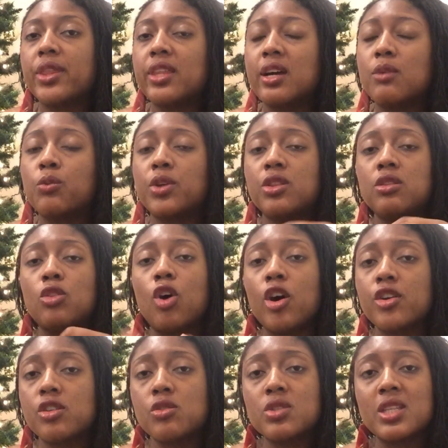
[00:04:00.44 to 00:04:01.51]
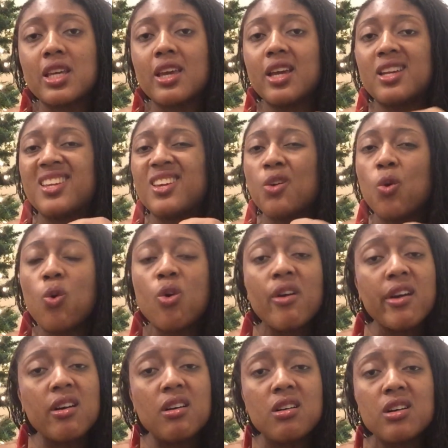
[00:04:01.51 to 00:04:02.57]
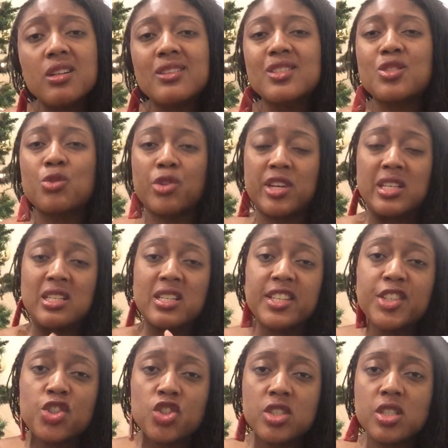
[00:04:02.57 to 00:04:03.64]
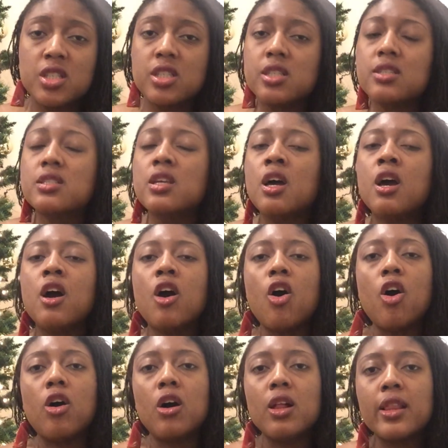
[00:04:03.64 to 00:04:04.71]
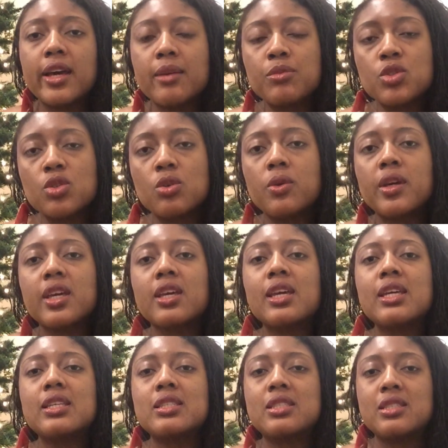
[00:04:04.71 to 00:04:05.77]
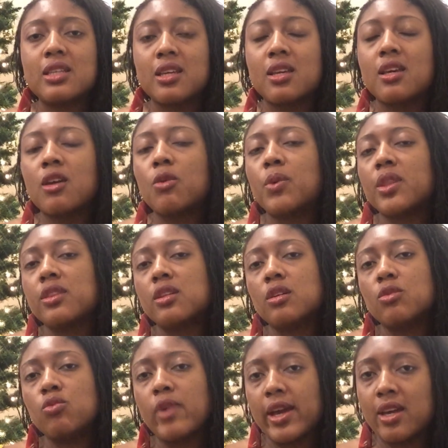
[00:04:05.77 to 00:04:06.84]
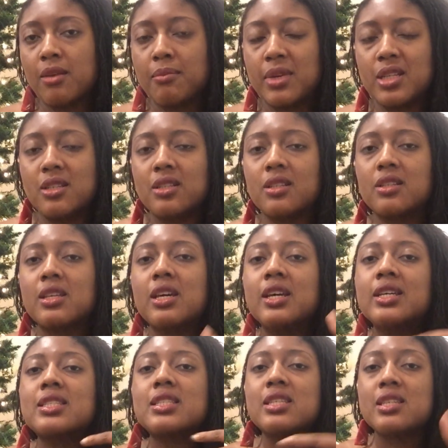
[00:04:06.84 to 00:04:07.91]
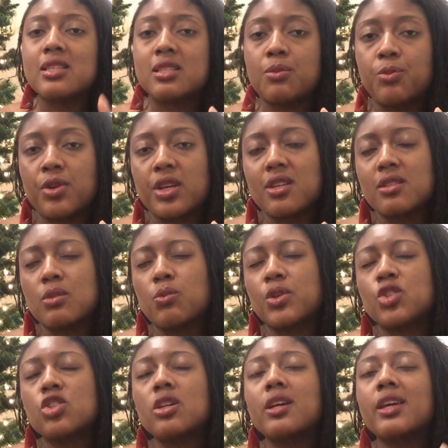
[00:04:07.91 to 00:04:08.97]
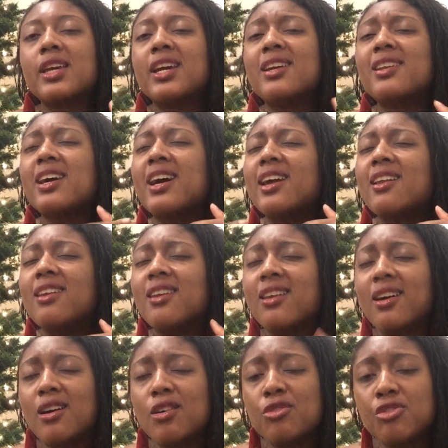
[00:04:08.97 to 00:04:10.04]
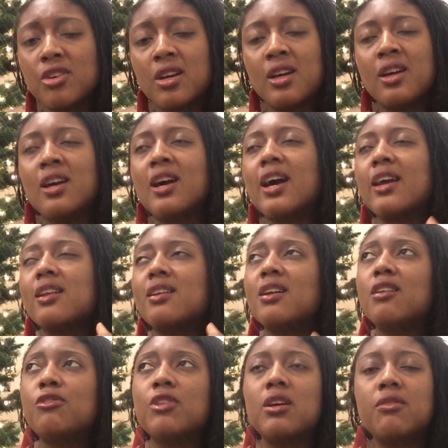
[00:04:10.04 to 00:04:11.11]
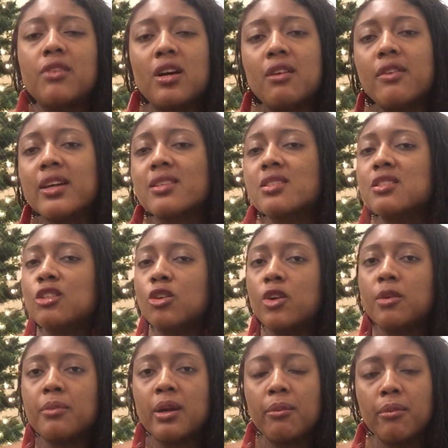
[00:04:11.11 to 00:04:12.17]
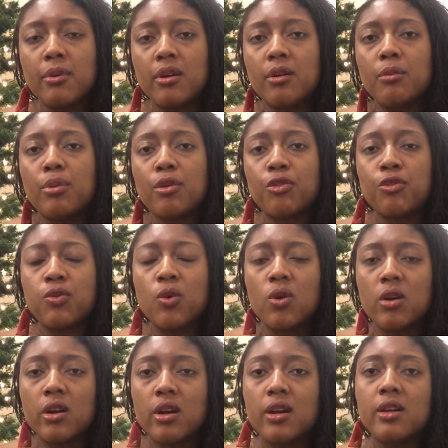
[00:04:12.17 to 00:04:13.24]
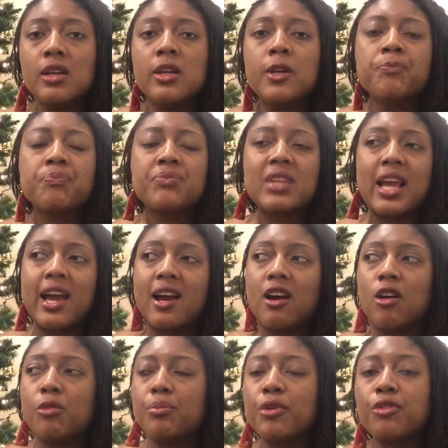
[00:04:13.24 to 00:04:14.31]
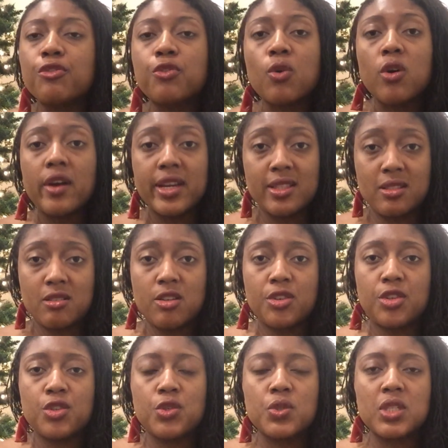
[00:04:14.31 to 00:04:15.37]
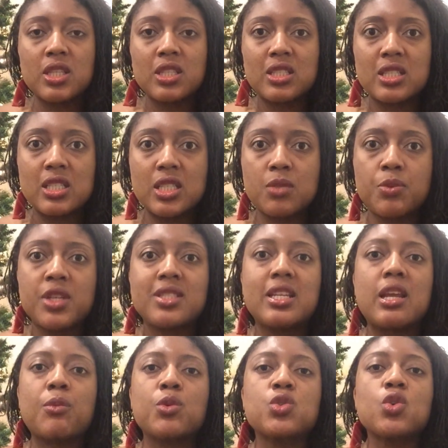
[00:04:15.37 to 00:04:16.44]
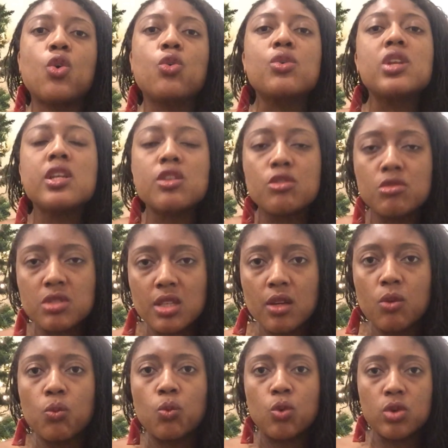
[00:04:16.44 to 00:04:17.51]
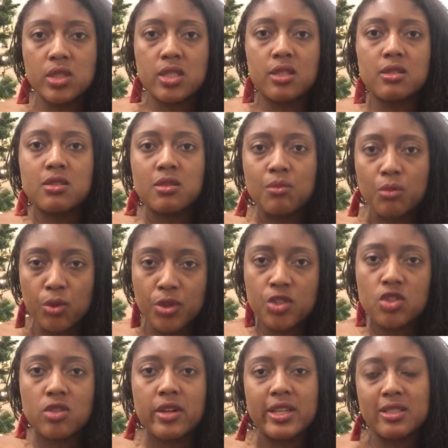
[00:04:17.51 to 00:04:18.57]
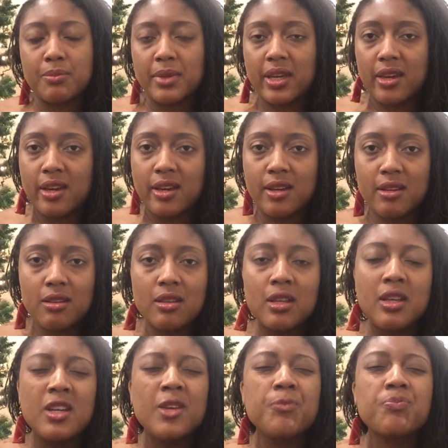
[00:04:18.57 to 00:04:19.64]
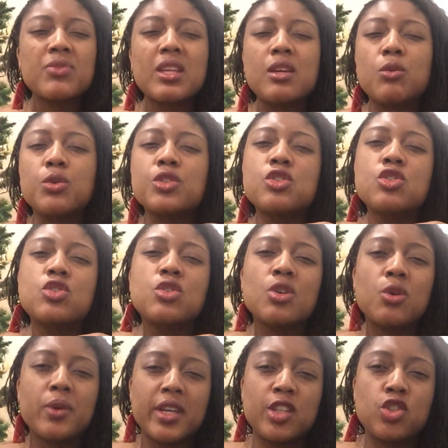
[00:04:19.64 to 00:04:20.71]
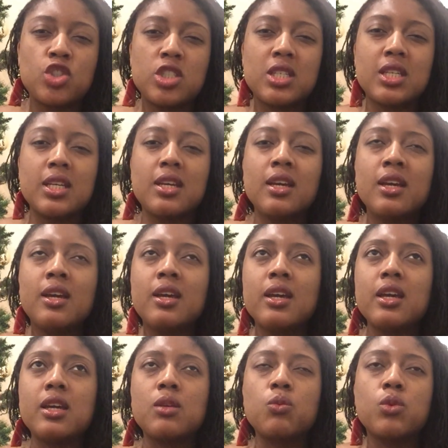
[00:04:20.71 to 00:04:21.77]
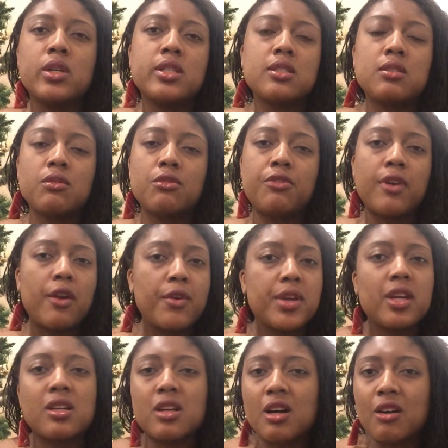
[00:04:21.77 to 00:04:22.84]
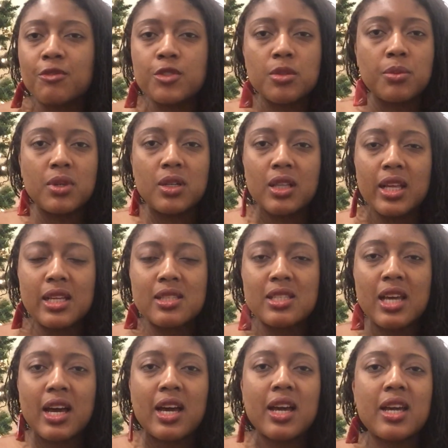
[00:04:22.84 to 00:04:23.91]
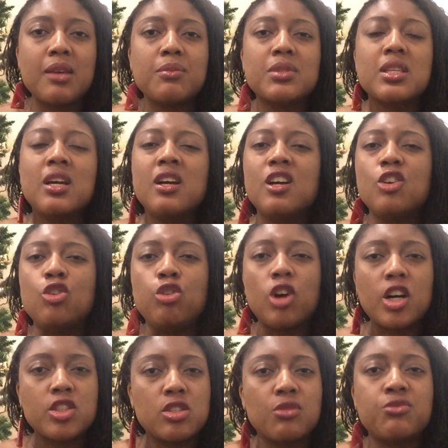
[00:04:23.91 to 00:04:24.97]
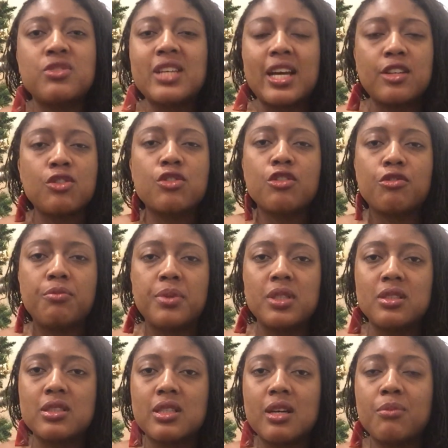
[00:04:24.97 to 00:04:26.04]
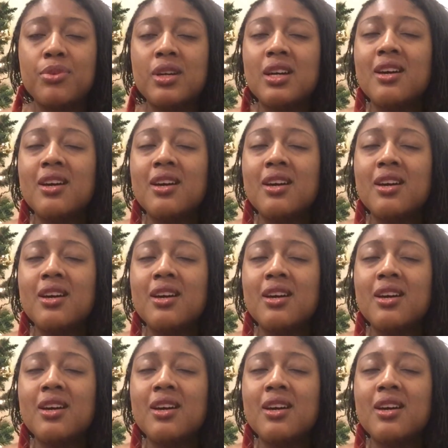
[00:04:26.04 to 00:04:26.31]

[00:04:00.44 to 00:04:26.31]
that, with not using any oils or conditioners. All I'm doing is sticking with the recommended tea sprays, which again, I love. I still remember before I started using the tea sprays and I was only using water to moisturize my hair, it was so itchy. It was very uncomfortable at times, lots of dandruff buildup.